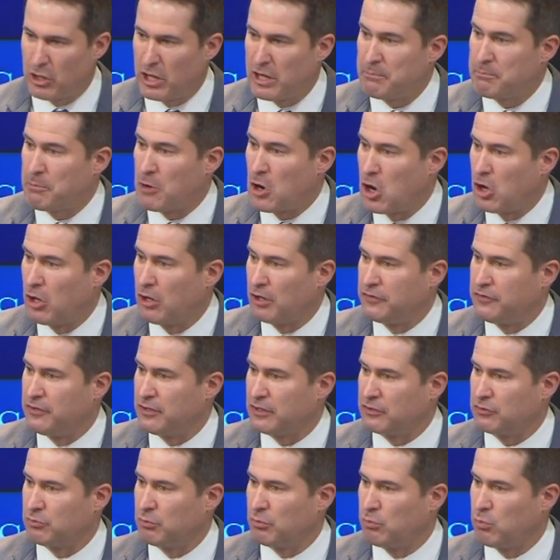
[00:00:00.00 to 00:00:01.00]
Playing
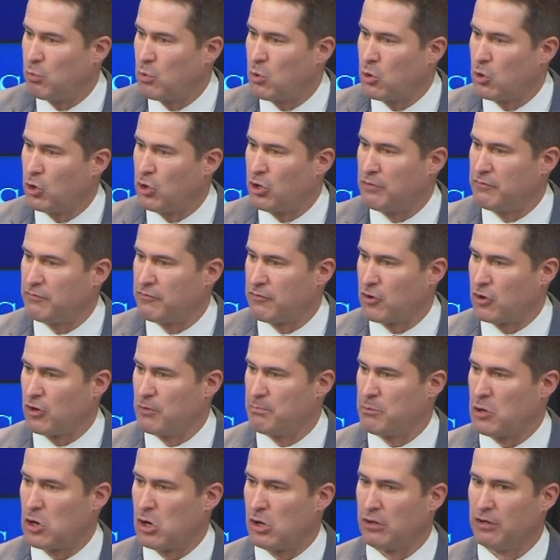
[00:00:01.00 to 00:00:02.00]
politics with war and
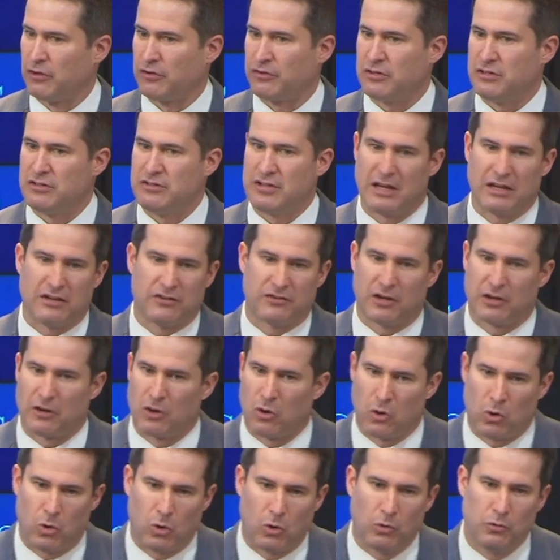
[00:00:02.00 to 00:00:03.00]
foreign policy takes
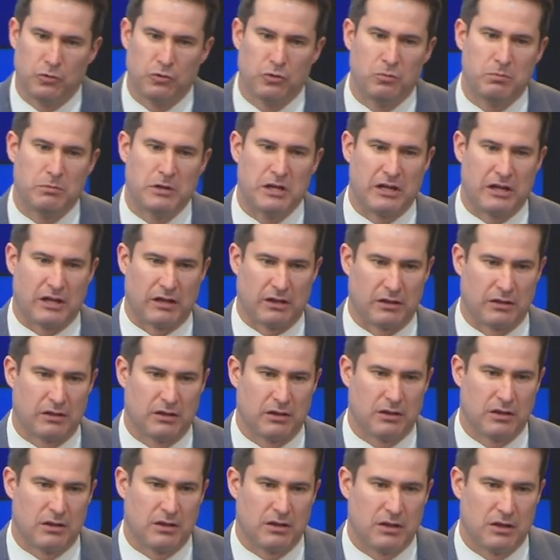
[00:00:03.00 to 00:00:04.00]
on a whole new meaning
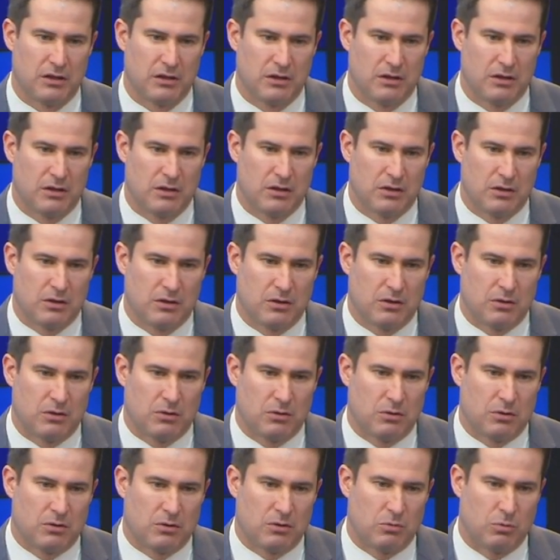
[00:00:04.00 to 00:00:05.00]

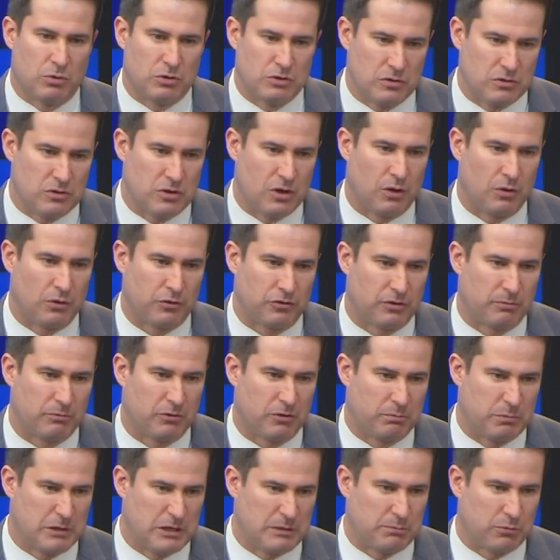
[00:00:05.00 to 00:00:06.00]
when you know
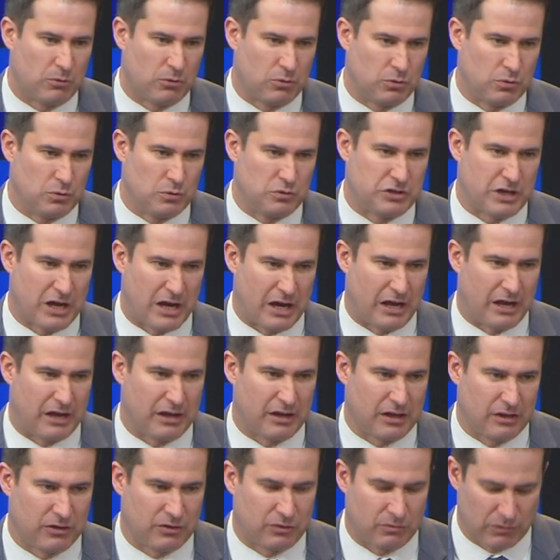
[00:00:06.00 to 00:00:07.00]
some of the people who
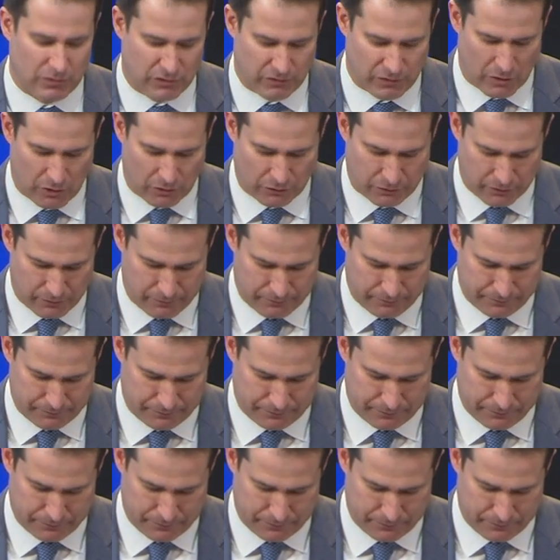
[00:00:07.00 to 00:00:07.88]
die as a result.